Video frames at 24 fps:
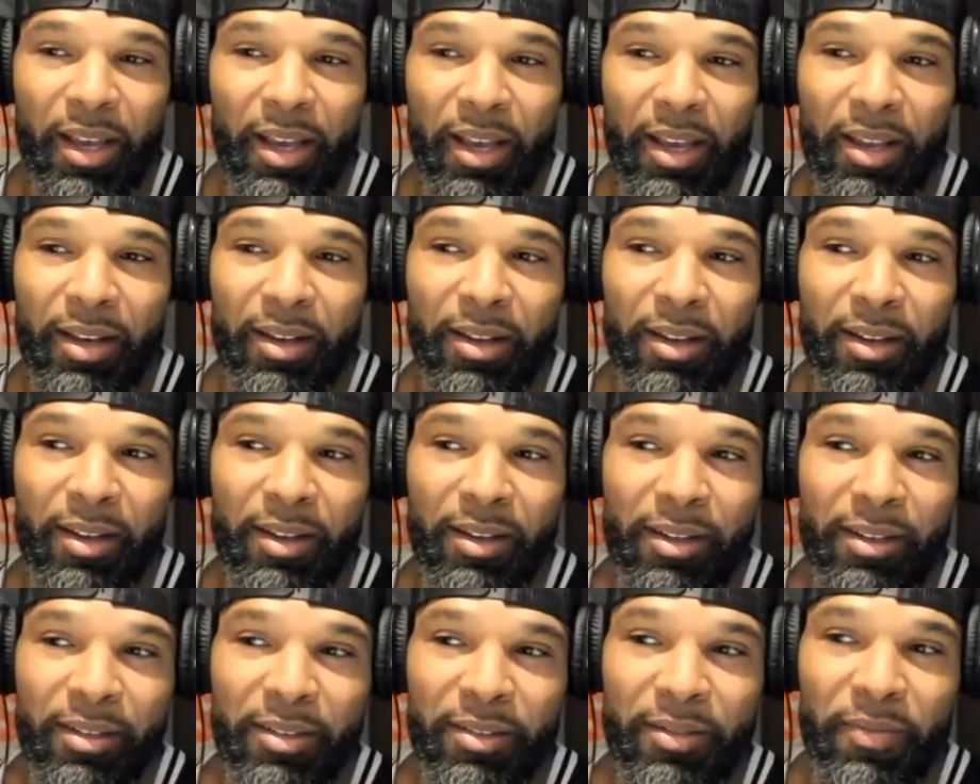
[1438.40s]

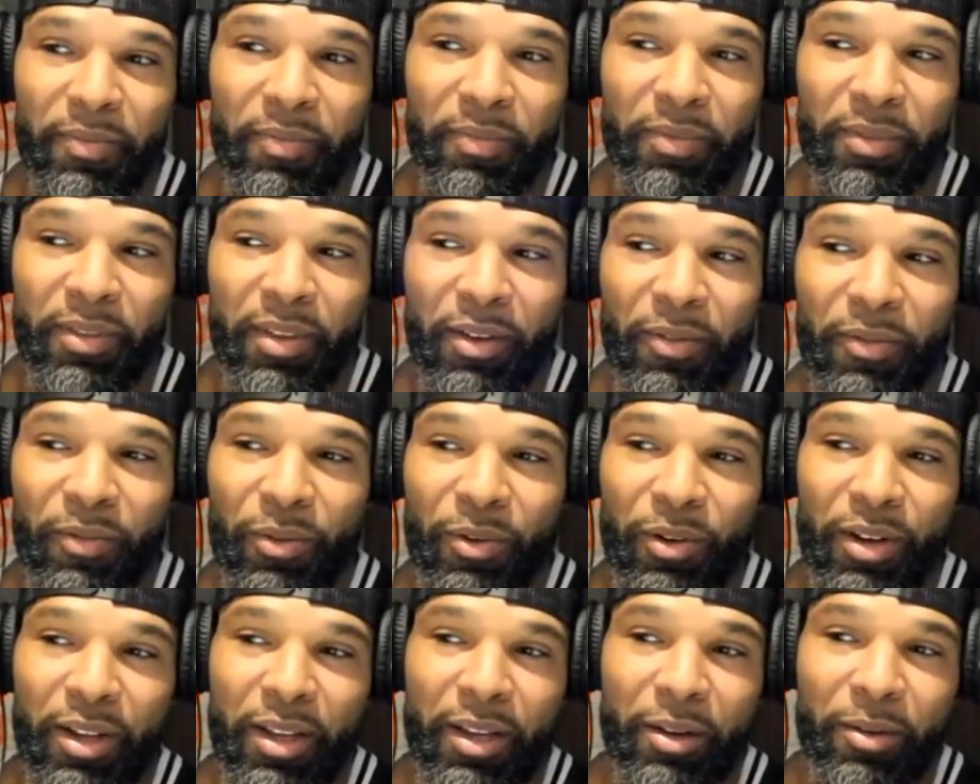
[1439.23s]
and
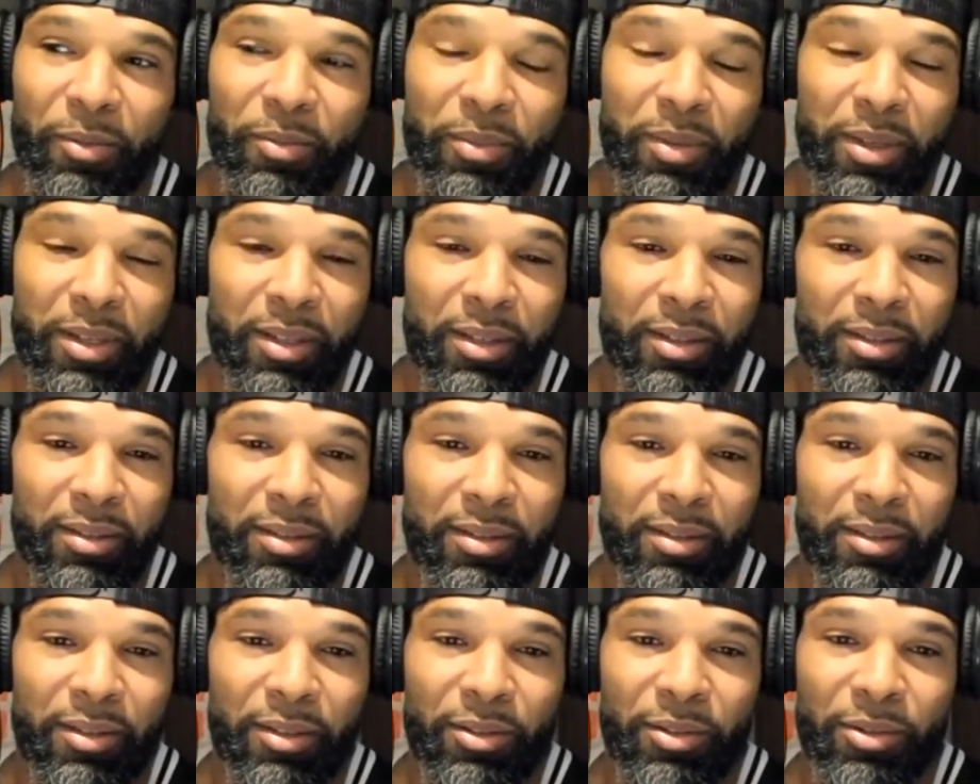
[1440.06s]
therefore it helped me
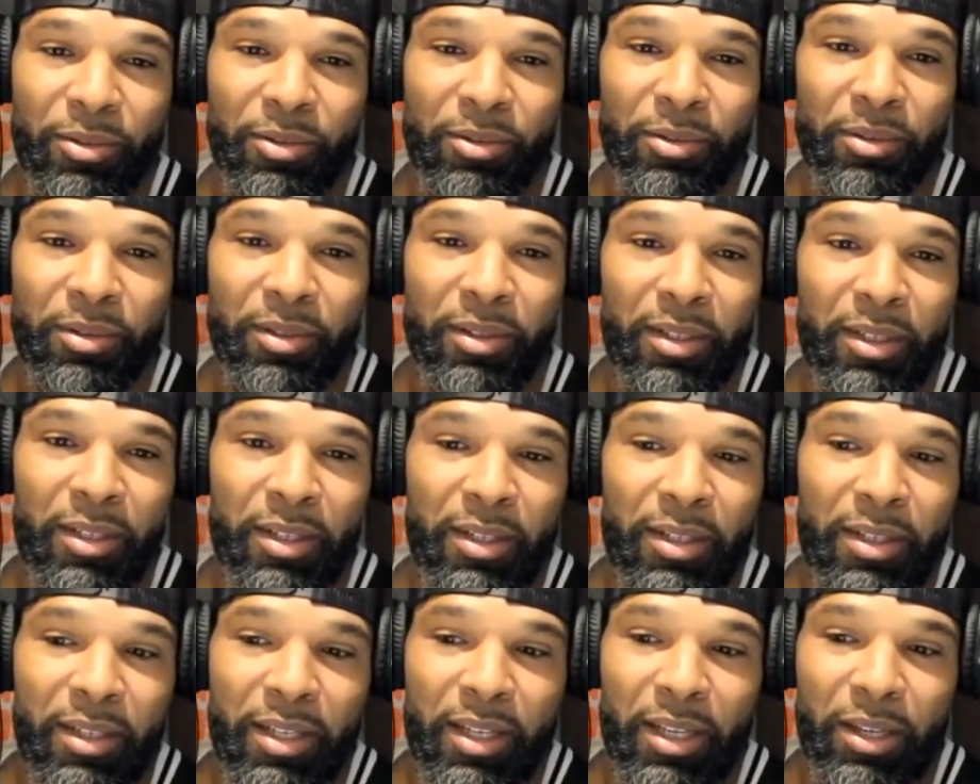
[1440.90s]
to
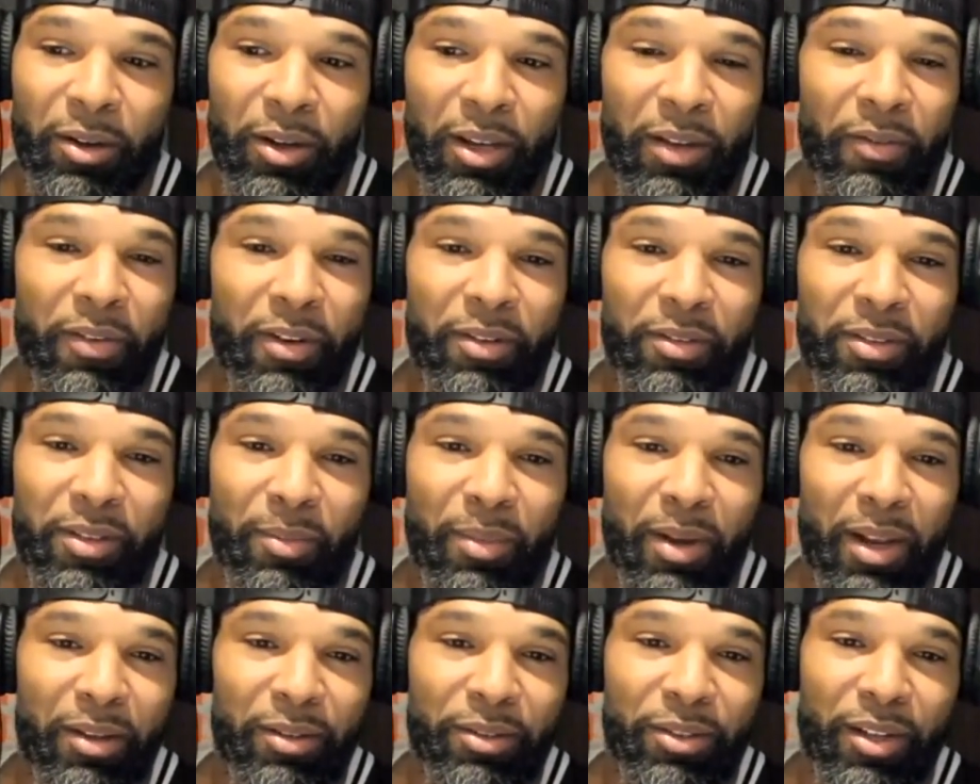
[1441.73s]
even if
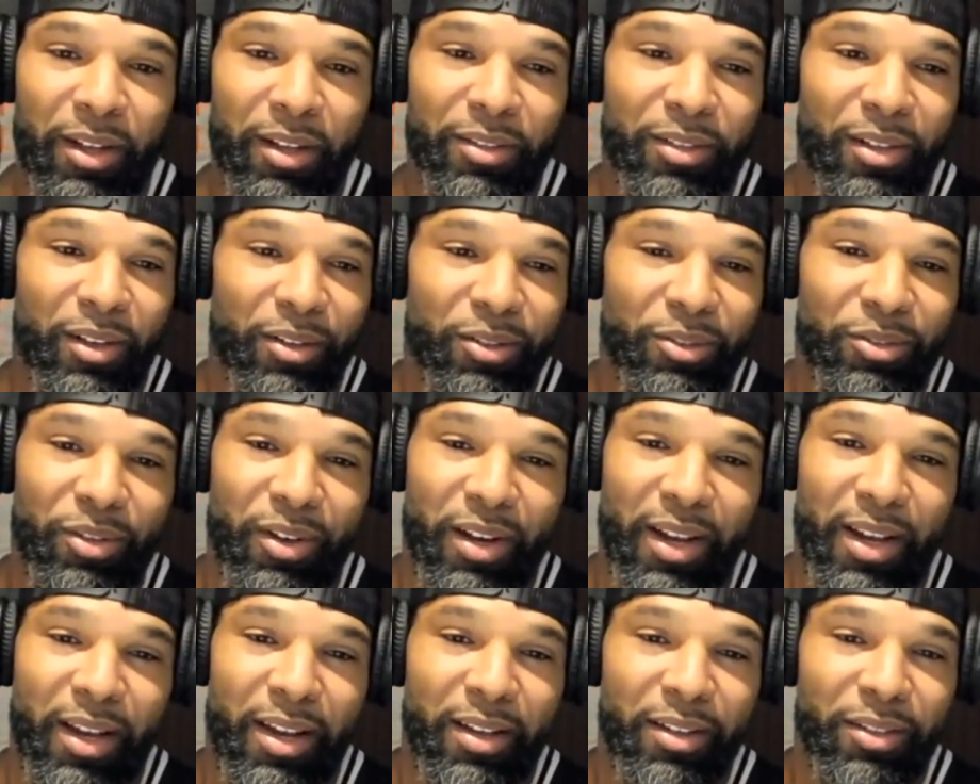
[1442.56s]
somebody's trying to talk
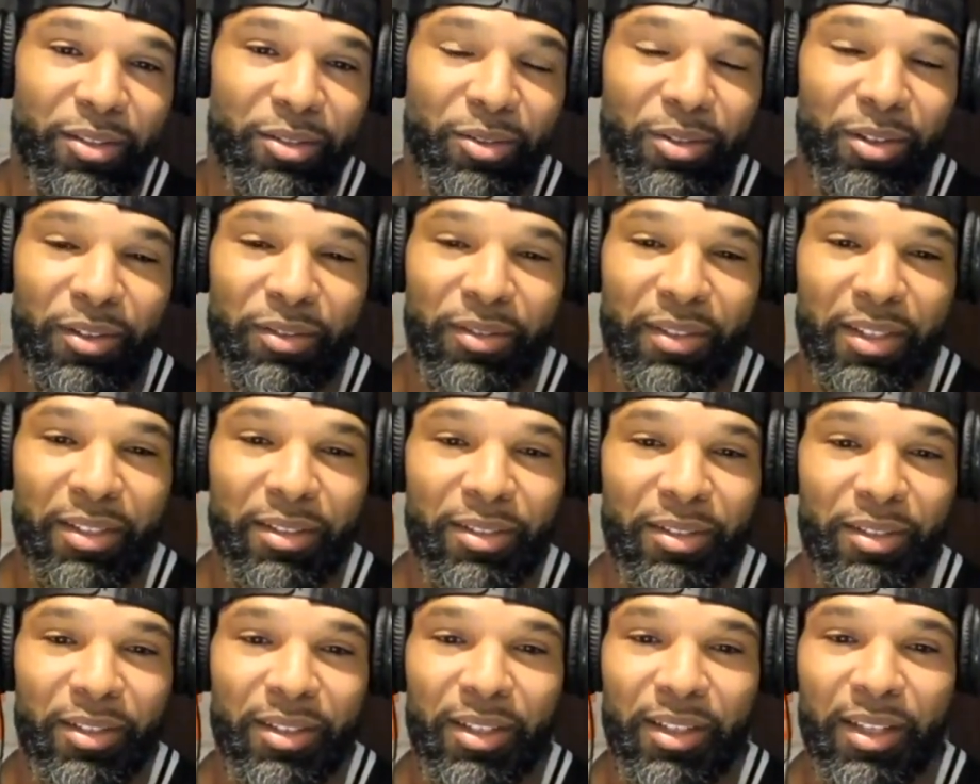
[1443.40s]
trash or if they
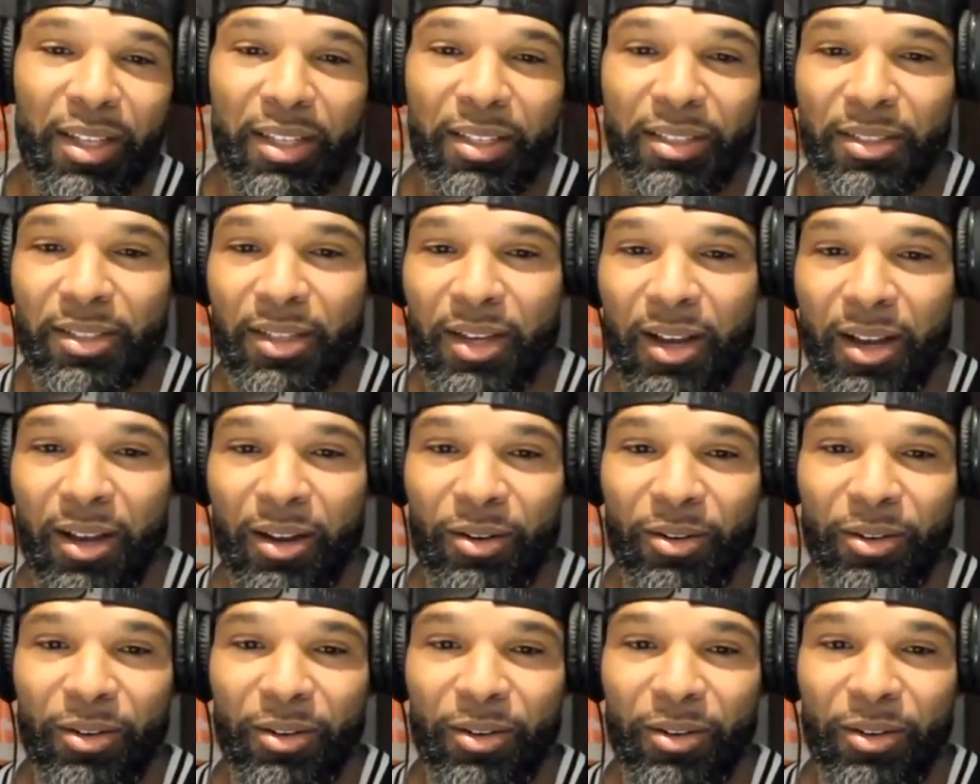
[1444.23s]
took a late shot